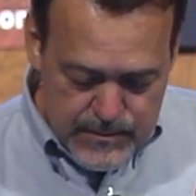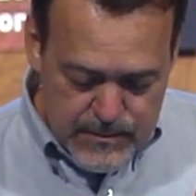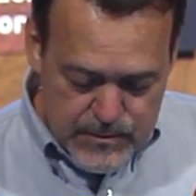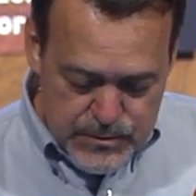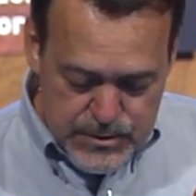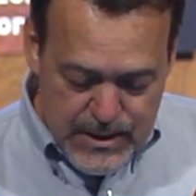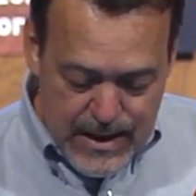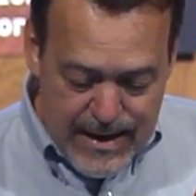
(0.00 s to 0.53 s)

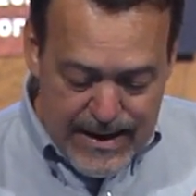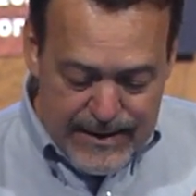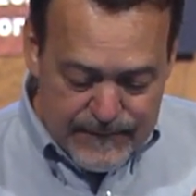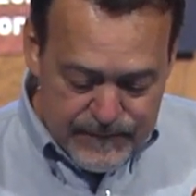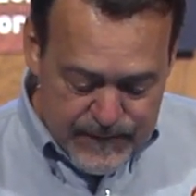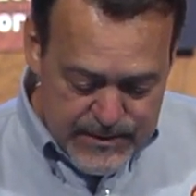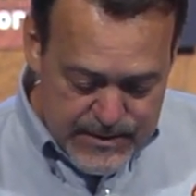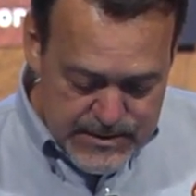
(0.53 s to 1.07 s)
there's
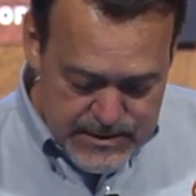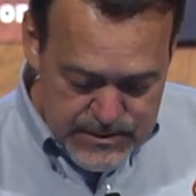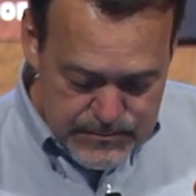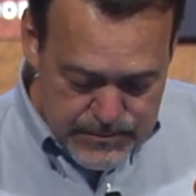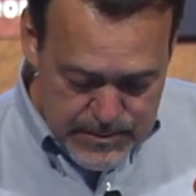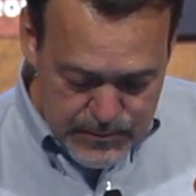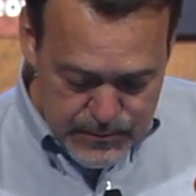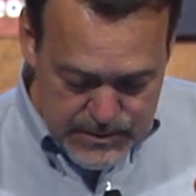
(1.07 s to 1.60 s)
confidence
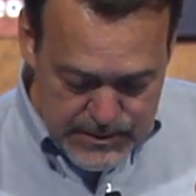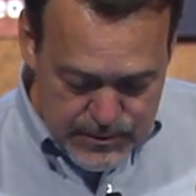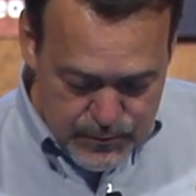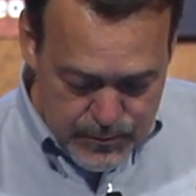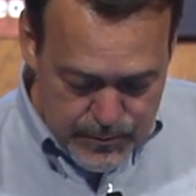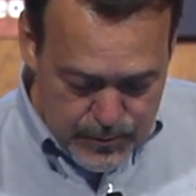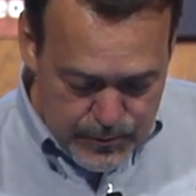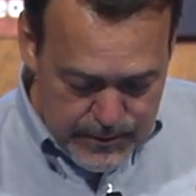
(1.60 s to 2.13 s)
built
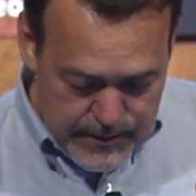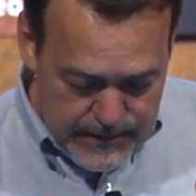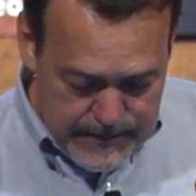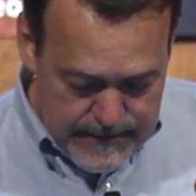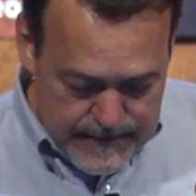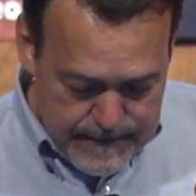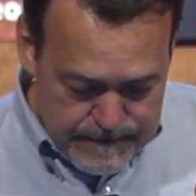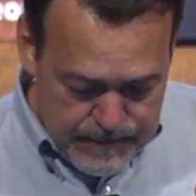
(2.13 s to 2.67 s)
into a boy
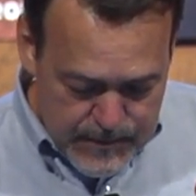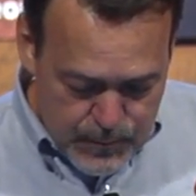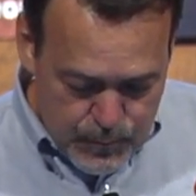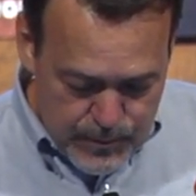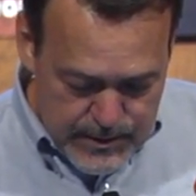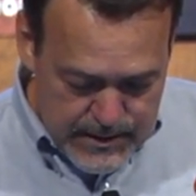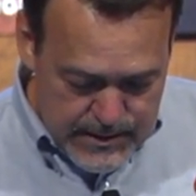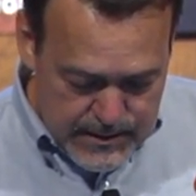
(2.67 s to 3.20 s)

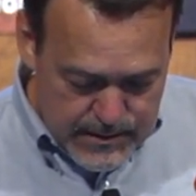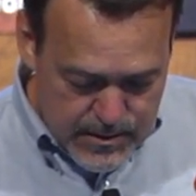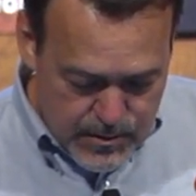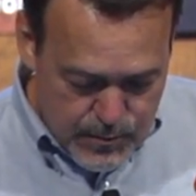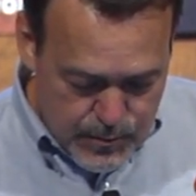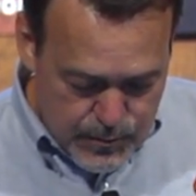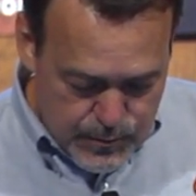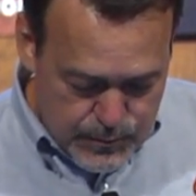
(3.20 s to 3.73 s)
when he
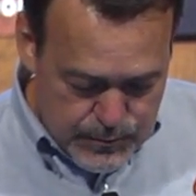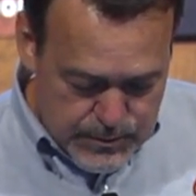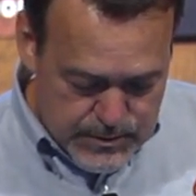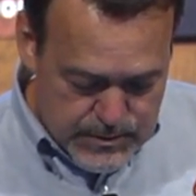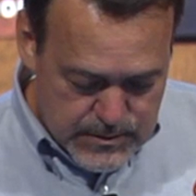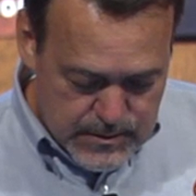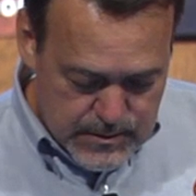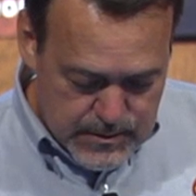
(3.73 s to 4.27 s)

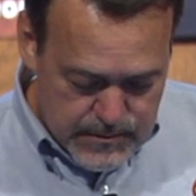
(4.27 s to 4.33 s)
knows